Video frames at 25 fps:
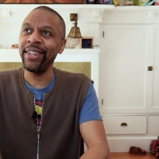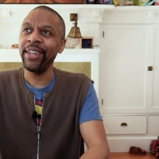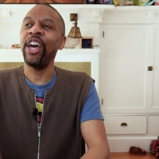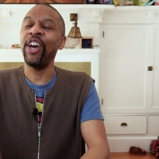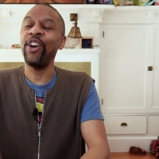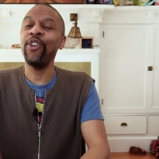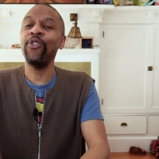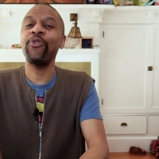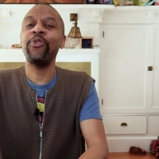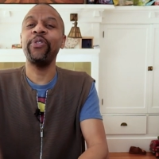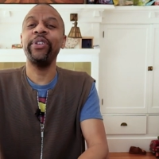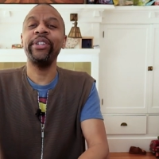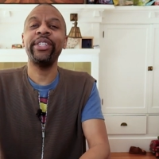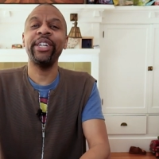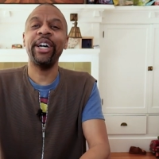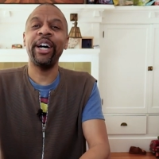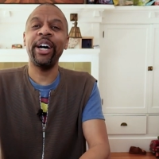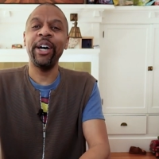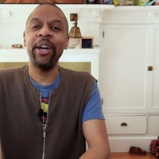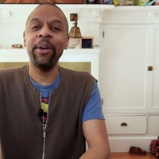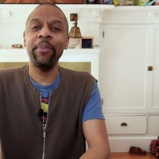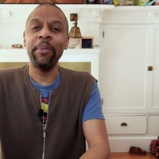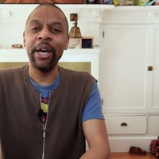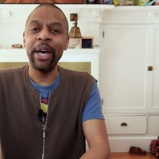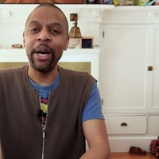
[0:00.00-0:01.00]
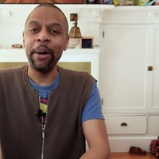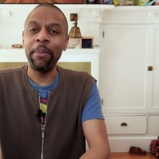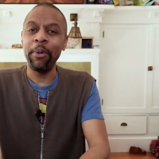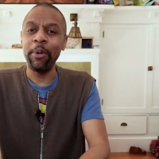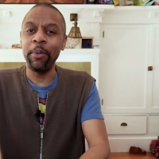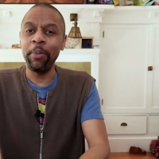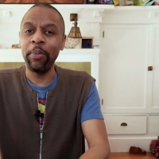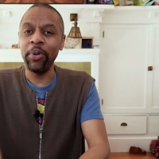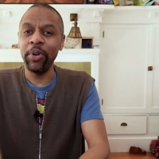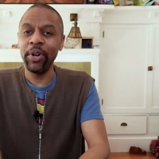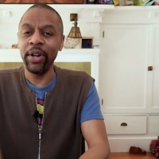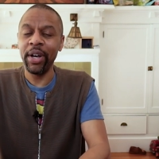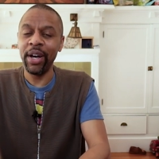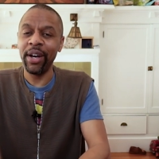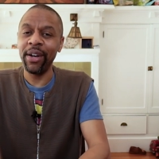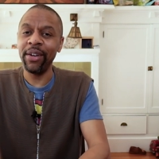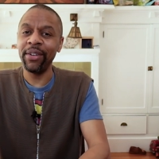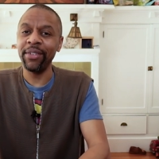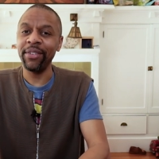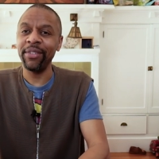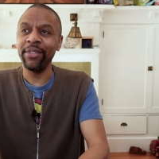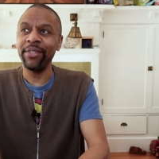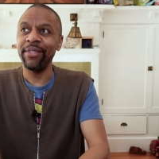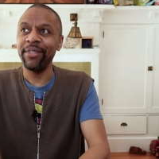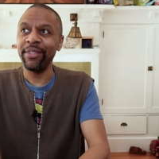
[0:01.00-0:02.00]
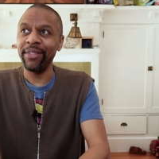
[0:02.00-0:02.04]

every time Apple put out